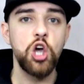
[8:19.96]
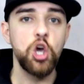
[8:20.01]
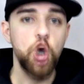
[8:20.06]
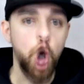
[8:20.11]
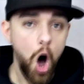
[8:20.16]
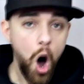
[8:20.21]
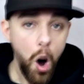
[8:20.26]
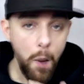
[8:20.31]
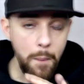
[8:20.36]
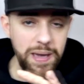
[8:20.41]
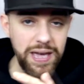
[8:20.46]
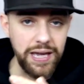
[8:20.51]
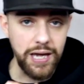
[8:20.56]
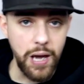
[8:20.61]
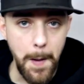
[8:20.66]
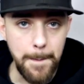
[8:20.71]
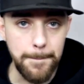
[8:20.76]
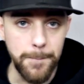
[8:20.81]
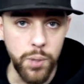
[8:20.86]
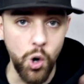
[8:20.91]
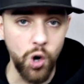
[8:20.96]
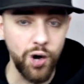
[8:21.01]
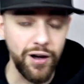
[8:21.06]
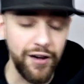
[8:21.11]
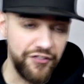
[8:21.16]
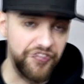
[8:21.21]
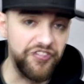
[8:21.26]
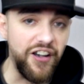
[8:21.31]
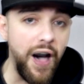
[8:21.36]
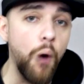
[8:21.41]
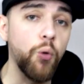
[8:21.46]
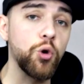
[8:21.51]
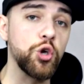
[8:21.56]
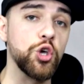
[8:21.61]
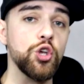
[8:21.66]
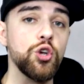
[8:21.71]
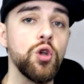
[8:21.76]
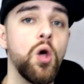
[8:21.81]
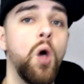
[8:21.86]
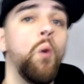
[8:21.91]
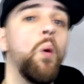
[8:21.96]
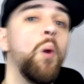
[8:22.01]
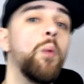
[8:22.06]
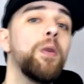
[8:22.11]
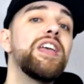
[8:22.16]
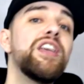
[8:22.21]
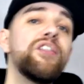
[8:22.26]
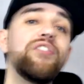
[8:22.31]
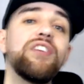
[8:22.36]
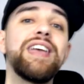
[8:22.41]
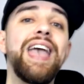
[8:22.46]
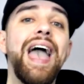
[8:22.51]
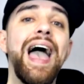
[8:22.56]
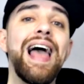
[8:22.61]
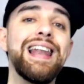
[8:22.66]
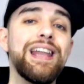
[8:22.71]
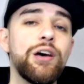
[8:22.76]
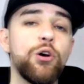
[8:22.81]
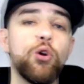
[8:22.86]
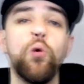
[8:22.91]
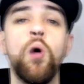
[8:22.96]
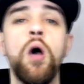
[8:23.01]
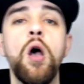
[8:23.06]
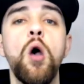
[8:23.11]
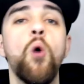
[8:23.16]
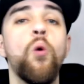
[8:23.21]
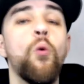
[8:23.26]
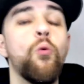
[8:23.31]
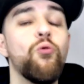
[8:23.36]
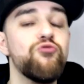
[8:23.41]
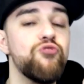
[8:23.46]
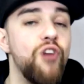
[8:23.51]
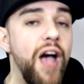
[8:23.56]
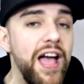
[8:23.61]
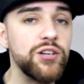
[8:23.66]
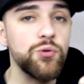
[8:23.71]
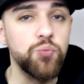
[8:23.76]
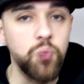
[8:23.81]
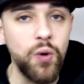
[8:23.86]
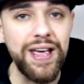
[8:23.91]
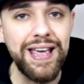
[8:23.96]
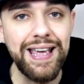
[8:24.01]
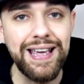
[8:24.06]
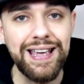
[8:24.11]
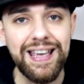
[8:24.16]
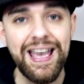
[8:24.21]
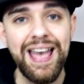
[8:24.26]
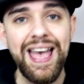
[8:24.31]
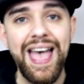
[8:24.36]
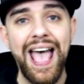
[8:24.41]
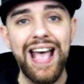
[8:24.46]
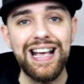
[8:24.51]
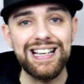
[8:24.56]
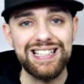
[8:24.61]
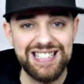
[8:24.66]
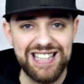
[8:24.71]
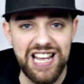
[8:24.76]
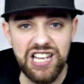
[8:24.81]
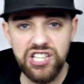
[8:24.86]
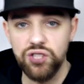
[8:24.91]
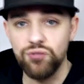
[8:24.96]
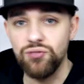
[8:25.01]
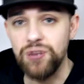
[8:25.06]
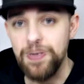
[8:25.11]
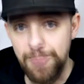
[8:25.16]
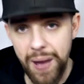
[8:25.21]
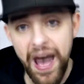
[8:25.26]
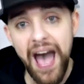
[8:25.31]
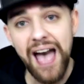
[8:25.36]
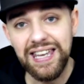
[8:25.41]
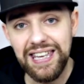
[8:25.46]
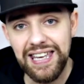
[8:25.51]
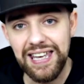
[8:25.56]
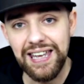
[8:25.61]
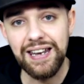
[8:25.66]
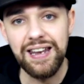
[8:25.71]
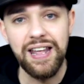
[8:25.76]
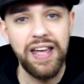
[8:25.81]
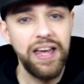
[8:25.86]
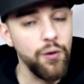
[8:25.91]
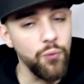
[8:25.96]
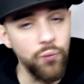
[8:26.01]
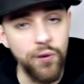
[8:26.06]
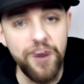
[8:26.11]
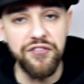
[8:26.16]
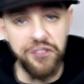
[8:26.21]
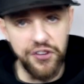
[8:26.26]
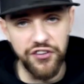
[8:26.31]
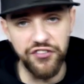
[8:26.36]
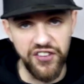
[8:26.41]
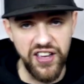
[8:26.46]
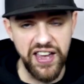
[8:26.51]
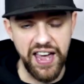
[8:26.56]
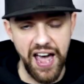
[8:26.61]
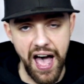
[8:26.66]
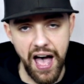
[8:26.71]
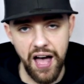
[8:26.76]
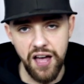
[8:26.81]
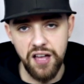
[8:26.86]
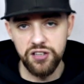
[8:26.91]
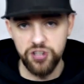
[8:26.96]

comic book Falcon, where we even get a little Red Wing accessory packing with the figure.